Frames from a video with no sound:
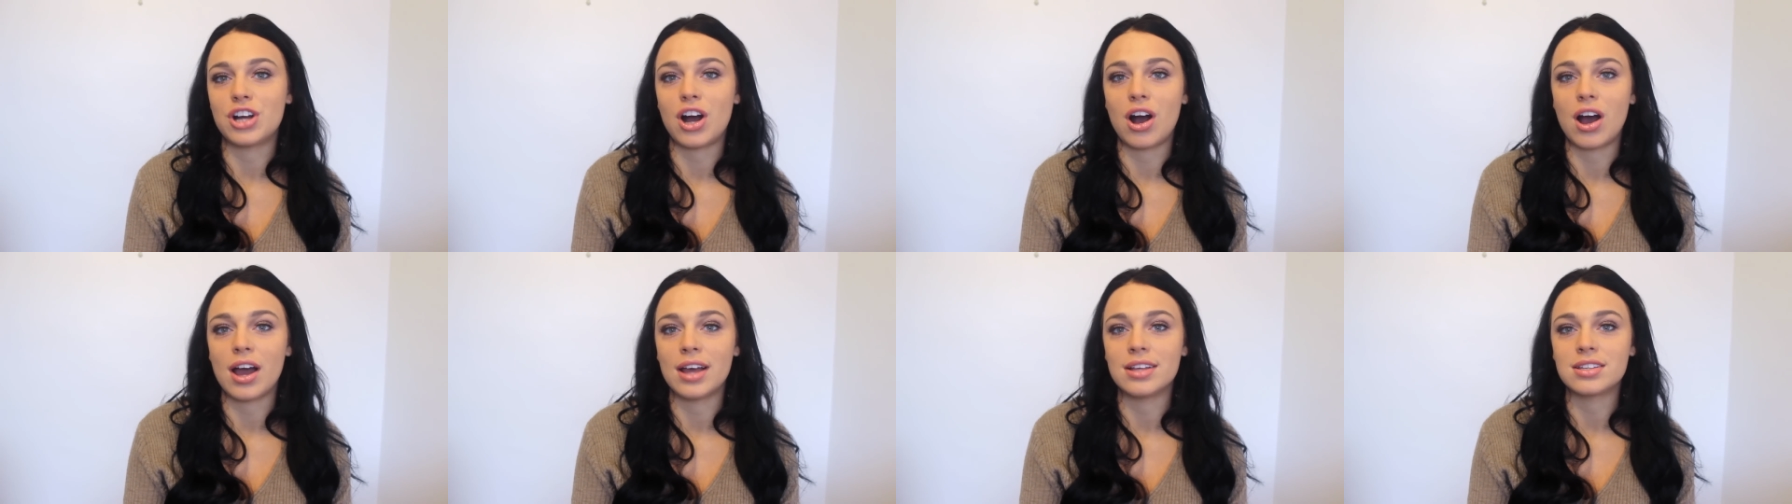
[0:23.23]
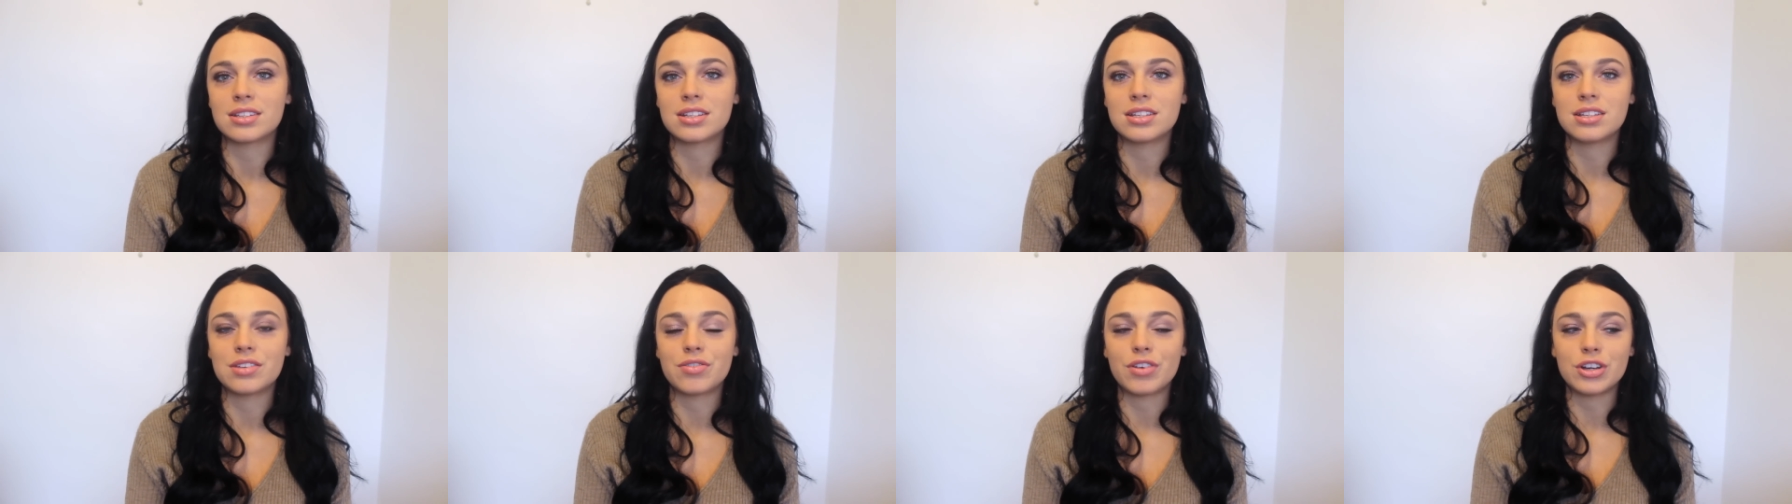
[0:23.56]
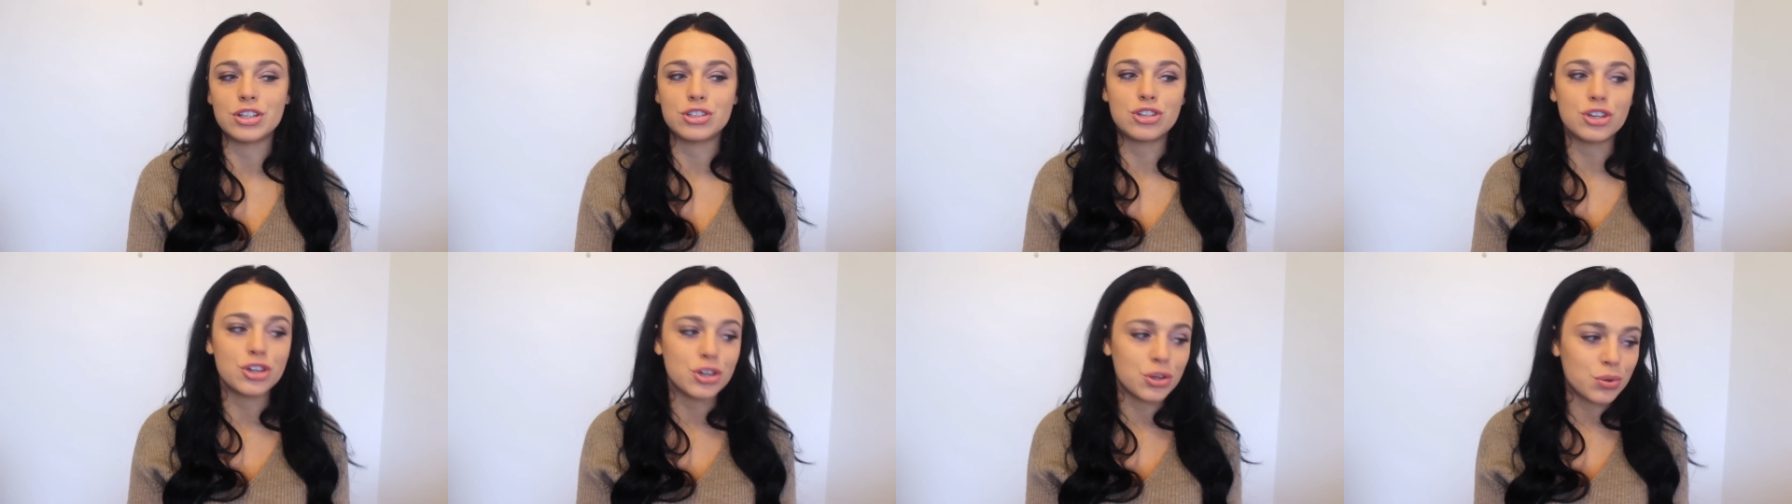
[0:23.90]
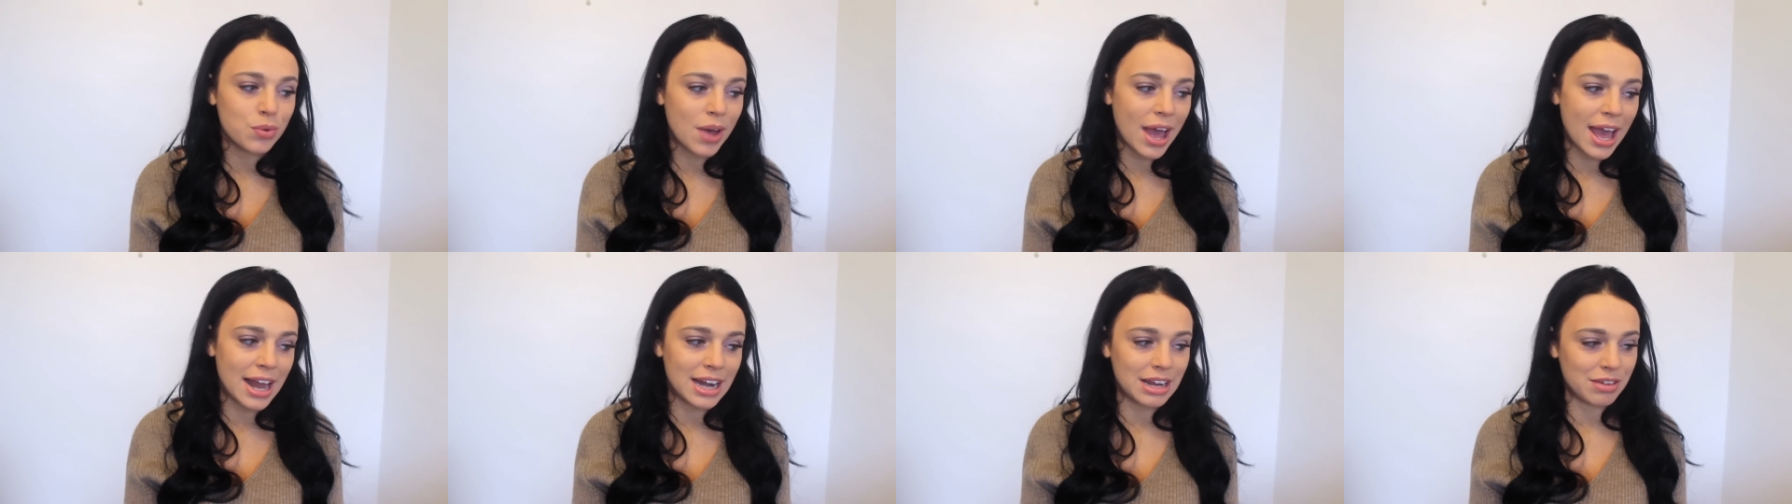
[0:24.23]
guys because if I
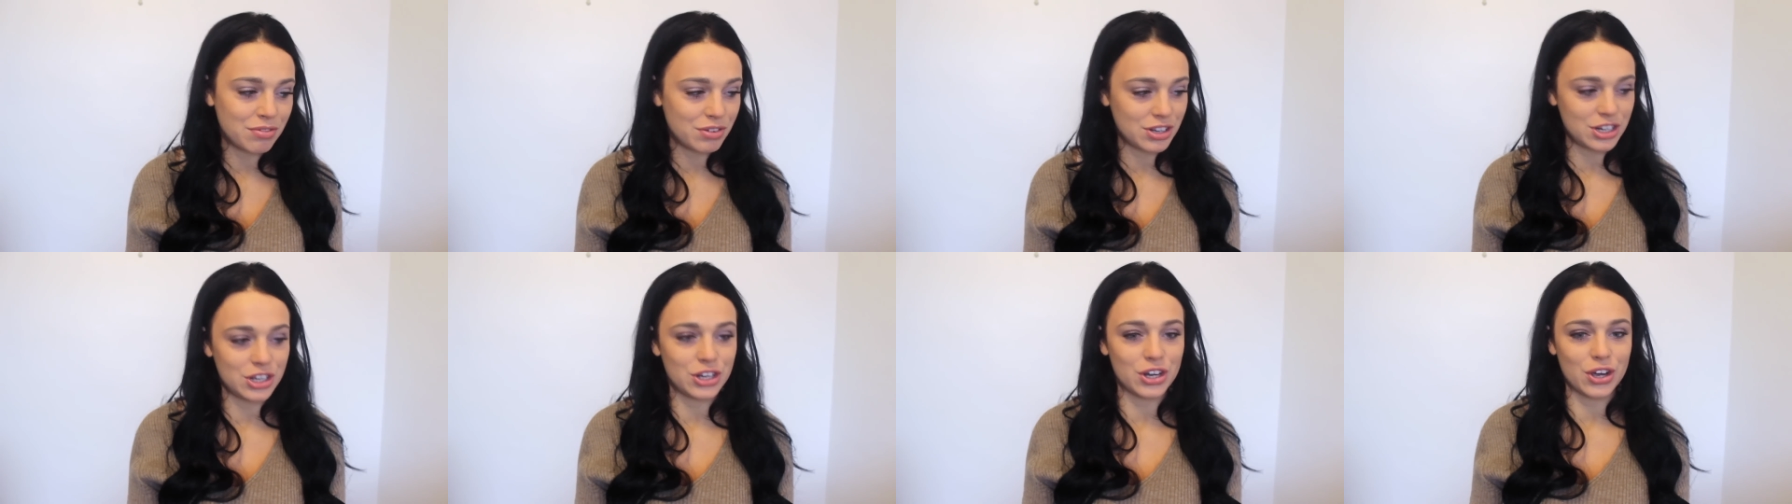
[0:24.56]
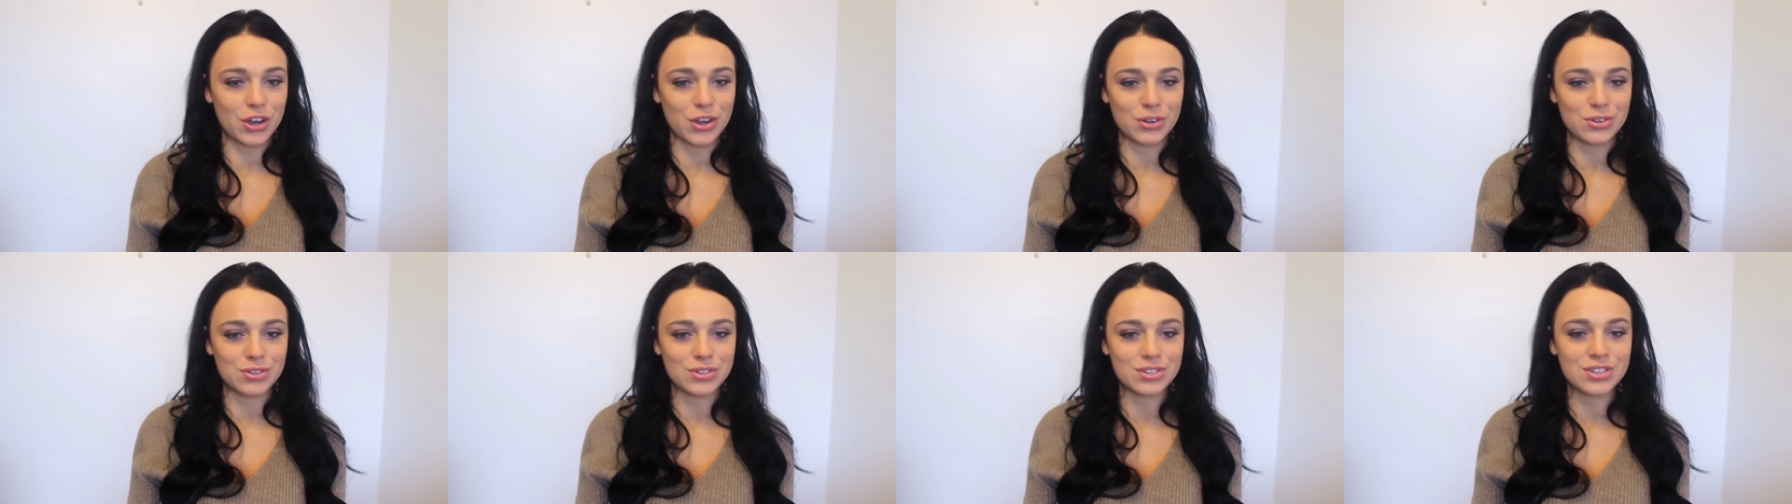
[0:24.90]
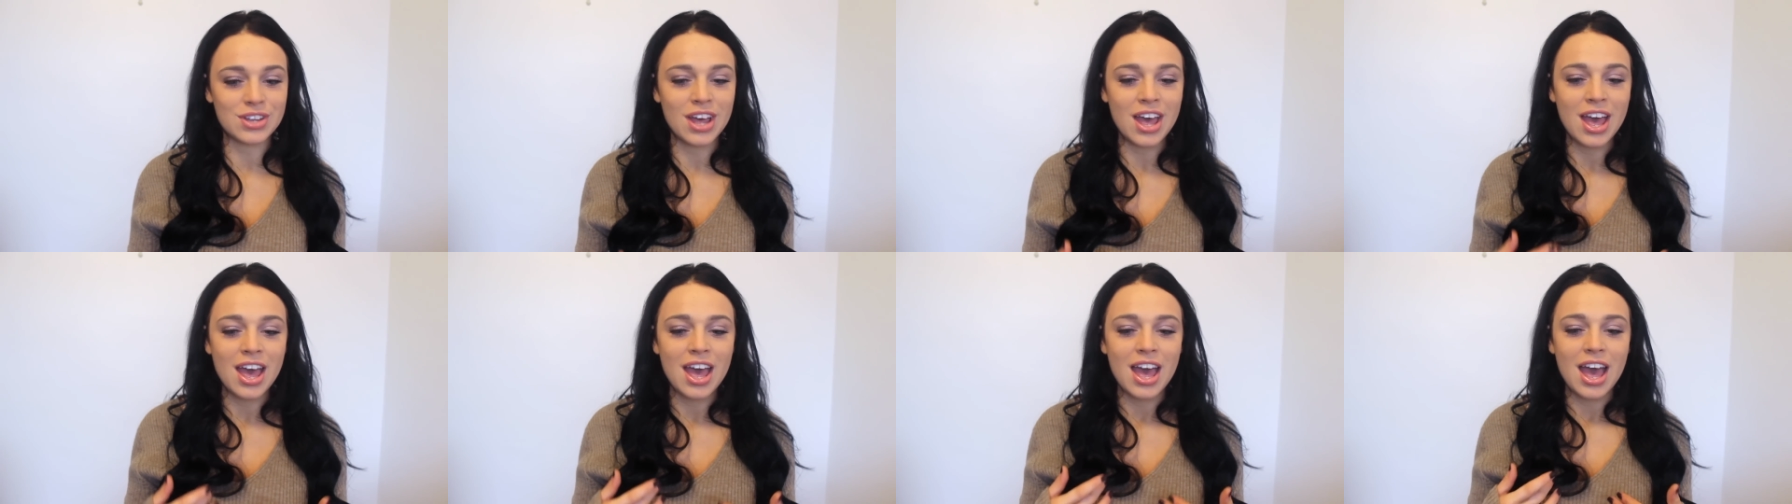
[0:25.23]
do any videos